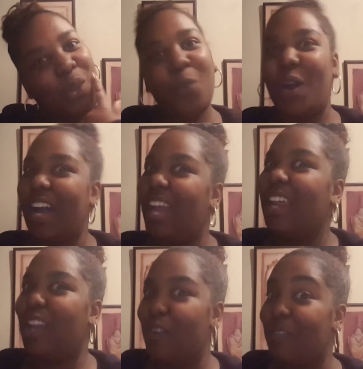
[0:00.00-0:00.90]
What
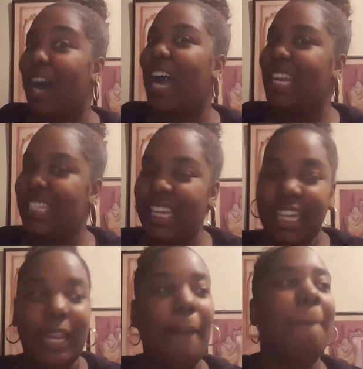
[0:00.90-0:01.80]
if I
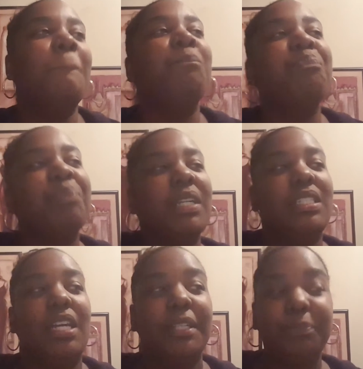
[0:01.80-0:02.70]
did it?
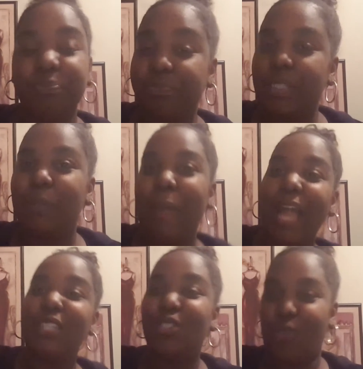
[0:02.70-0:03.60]
So,
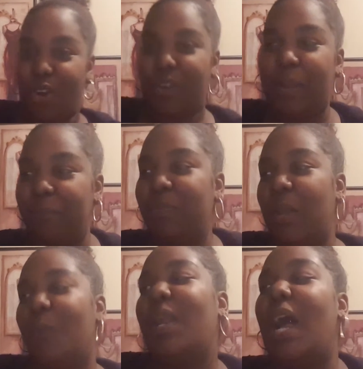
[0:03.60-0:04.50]
backstory,
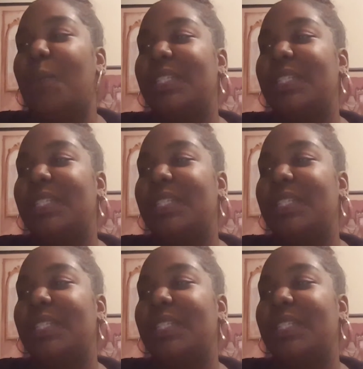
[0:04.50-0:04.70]
when I